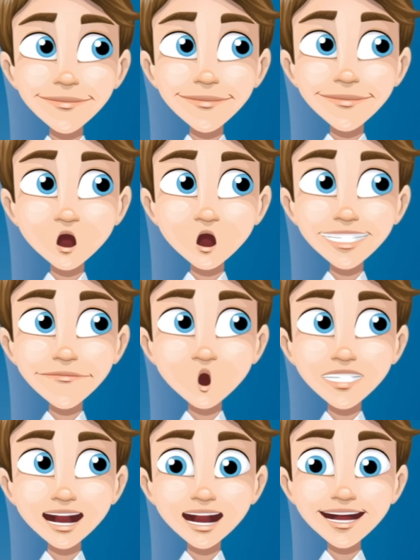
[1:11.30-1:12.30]
For
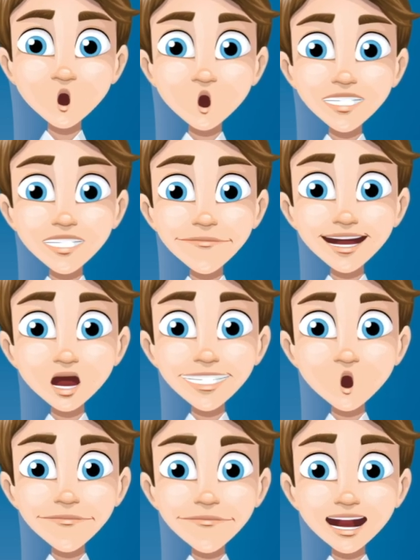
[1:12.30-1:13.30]
commercial use, we have
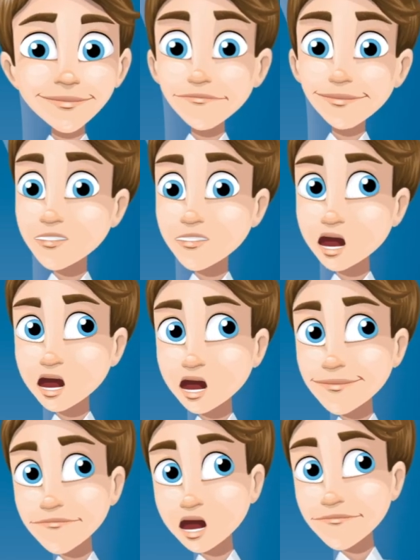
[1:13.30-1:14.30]
developed the
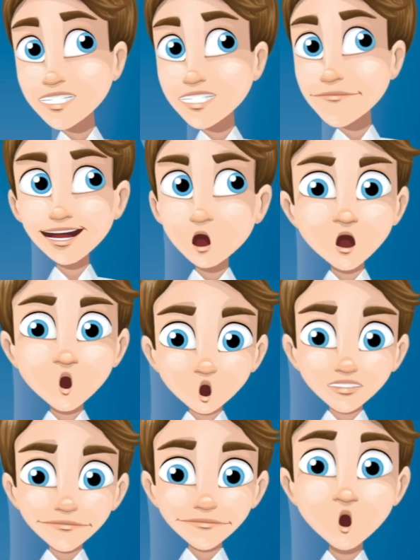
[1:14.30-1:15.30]
Frothy Pump Sprayer with
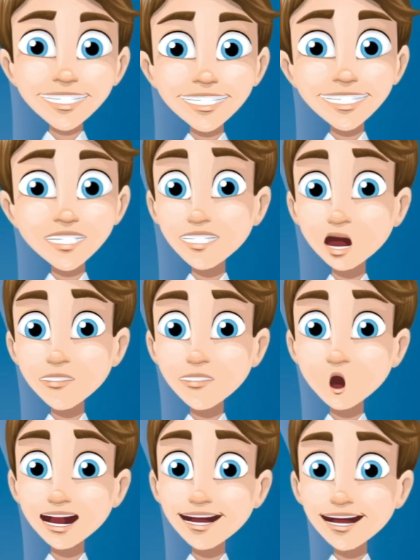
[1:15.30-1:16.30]
new tips and
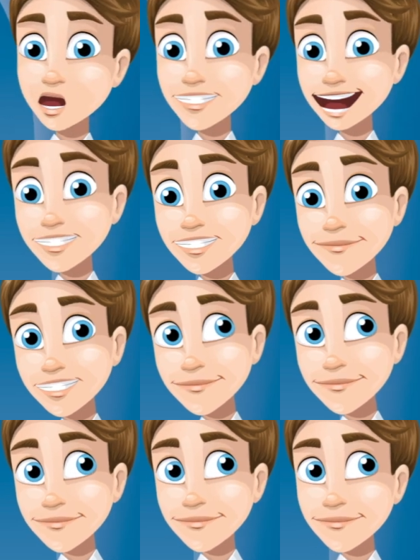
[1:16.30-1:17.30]
foaming
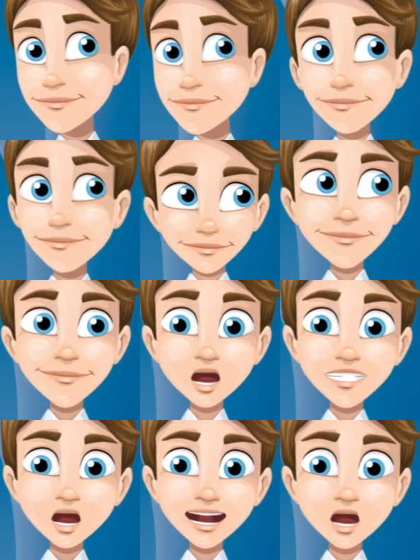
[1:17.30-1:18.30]
attachments.
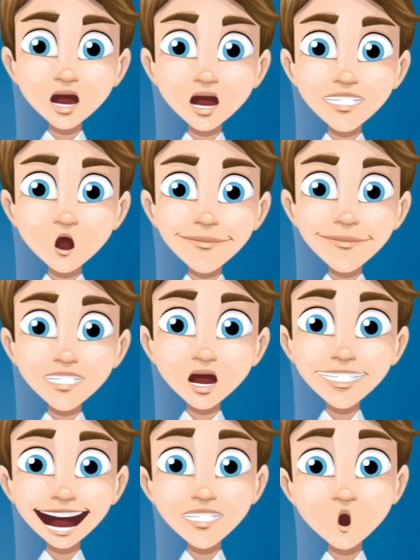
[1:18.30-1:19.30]
This allows for
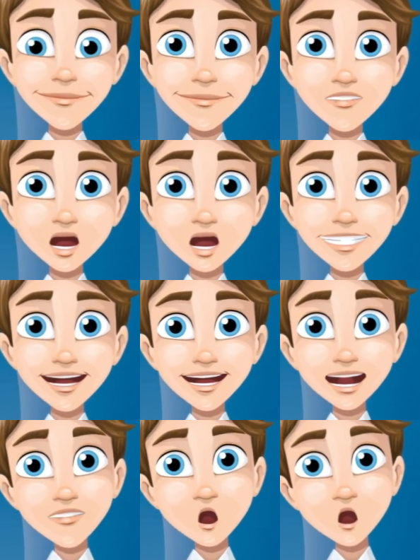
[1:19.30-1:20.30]
application of Frothy
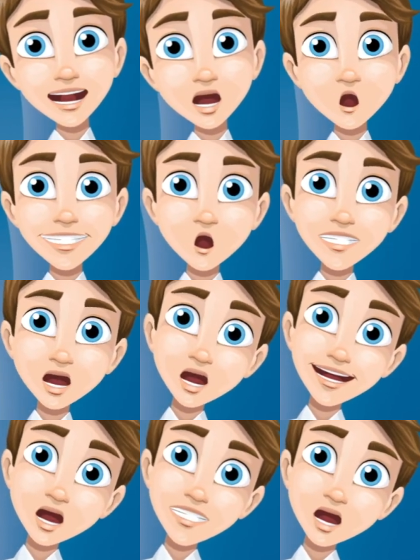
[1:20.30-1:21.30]
over a larger
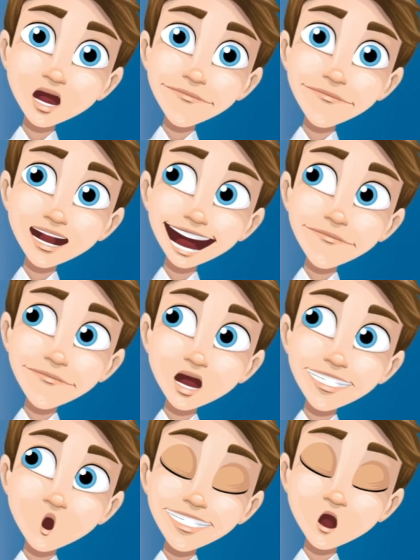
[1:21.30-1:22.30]
area and multiple
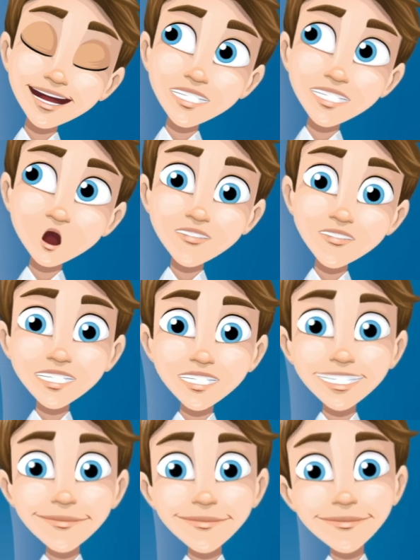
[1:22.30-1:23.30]
cookery surfaces.